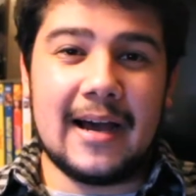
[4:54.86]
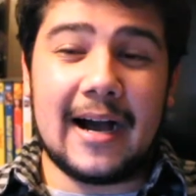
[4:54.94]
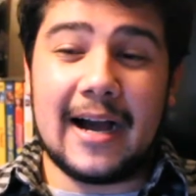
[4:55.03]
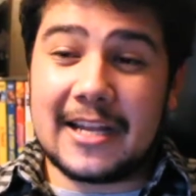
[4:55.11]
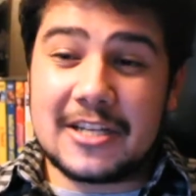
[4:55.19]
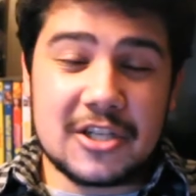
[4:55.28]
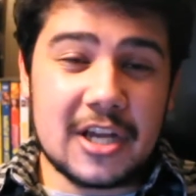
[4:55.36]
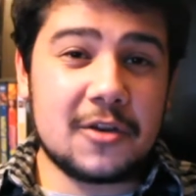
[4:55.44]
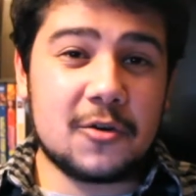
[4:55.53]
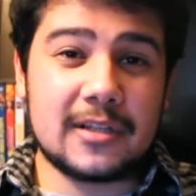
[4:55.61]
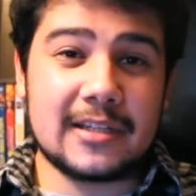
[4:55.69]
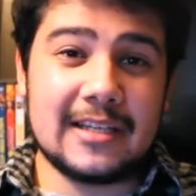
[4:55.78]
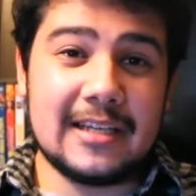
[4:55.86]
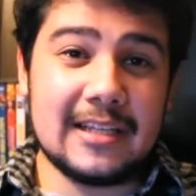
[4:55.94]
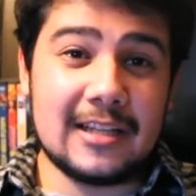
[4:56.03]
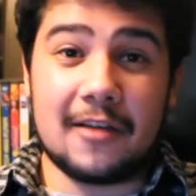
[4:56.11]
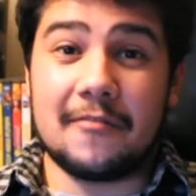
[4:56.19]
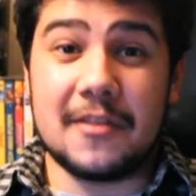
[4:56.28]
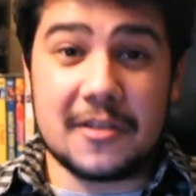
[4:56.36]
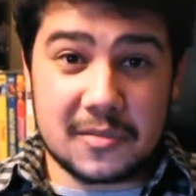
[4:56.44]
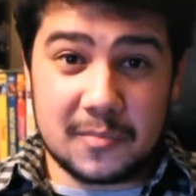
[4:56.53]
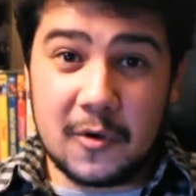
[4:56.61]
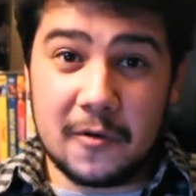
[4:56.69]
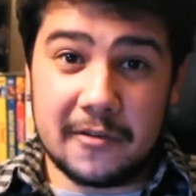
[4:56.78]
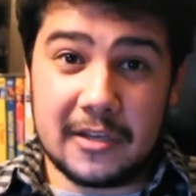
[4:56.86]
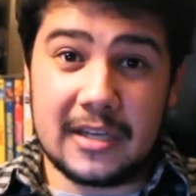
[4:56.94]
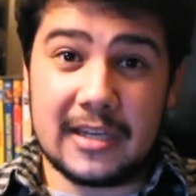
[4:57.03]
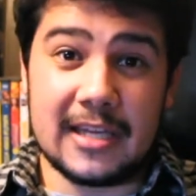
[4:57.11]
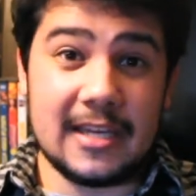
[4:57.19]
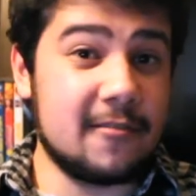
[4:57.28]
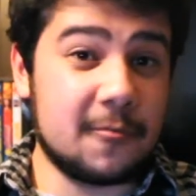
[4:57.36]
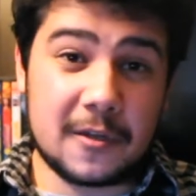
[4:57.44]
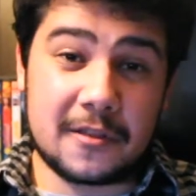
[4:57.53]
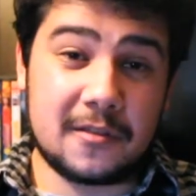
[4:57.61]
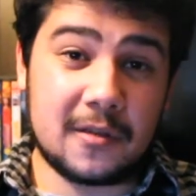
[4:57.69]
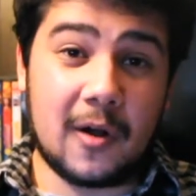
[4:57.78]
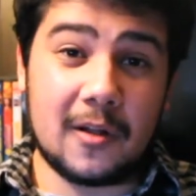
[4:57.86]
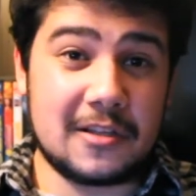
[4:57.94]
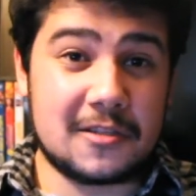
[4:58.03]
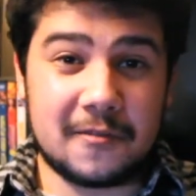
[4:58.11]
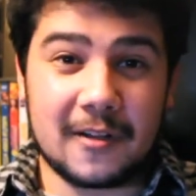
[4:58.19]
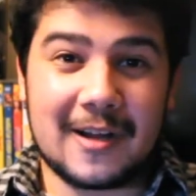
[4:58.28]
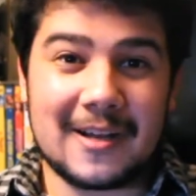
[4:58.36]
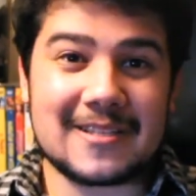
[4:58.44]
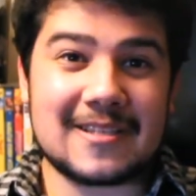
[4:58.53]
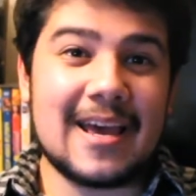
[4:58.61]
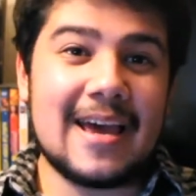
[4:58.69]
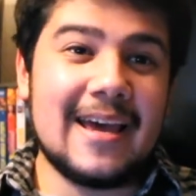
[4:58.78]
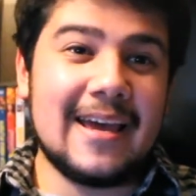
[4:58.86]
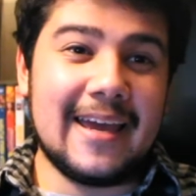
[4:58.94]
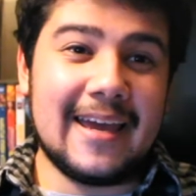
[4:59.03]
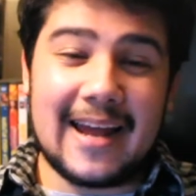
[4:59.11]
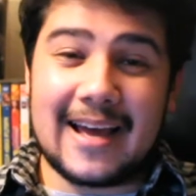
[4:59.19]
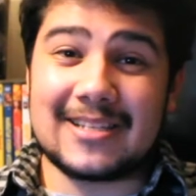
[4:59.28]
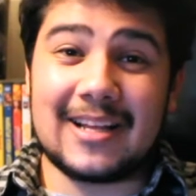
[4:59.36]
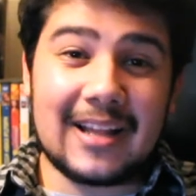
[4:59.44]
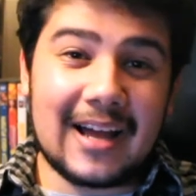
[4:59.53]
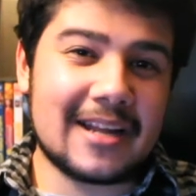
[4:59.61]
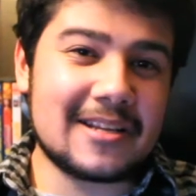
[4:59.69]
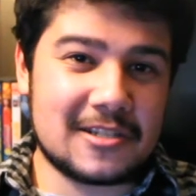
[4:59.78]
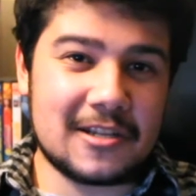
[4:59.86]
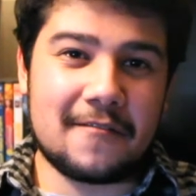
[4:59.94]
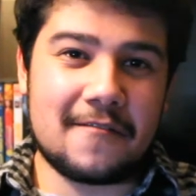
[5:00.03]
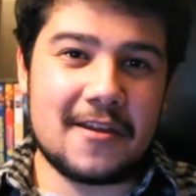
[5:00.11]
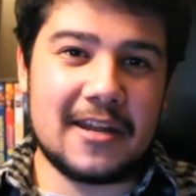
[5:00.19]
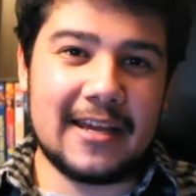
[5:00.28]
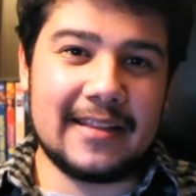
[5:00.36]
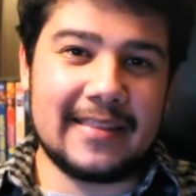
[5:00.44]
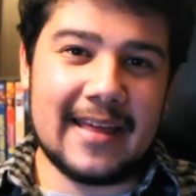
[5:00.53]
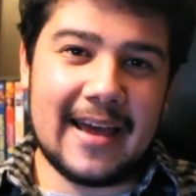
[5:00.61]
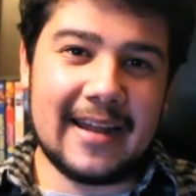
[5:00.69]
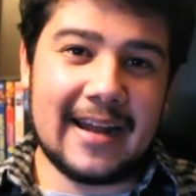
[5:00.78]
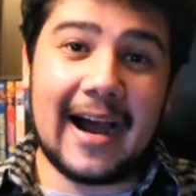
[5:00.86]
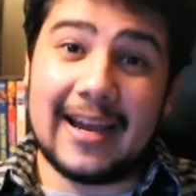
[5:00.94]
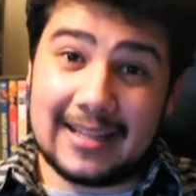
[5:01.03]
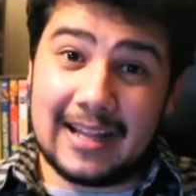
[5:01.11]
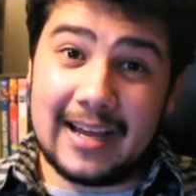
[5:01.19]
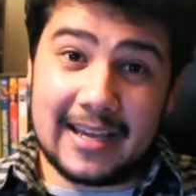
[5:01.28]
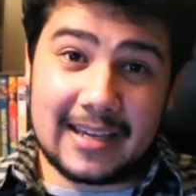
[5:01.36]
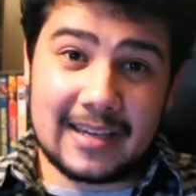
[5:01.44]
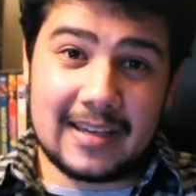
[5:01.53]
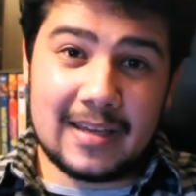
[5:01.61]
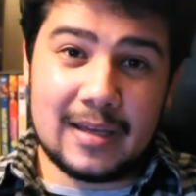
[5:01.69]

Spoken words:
I genuinely love this movie. Even with all its flaws, it has a lot of stuff in it that I like.